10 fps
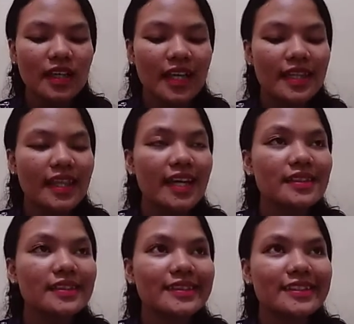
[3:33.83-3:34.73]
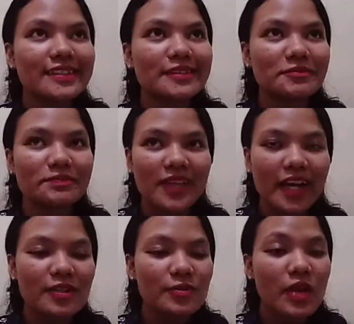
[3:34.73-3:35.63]
And then the
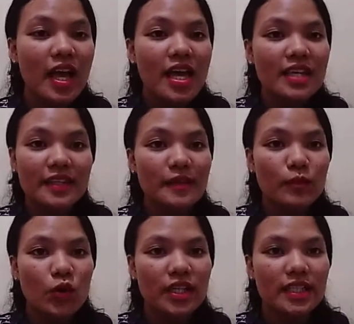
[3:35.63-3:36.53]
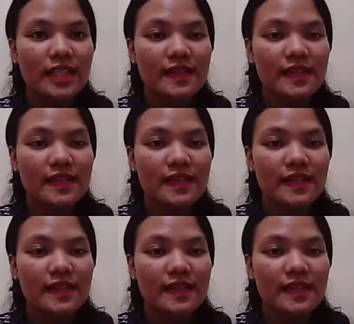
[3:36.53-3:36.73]
next key point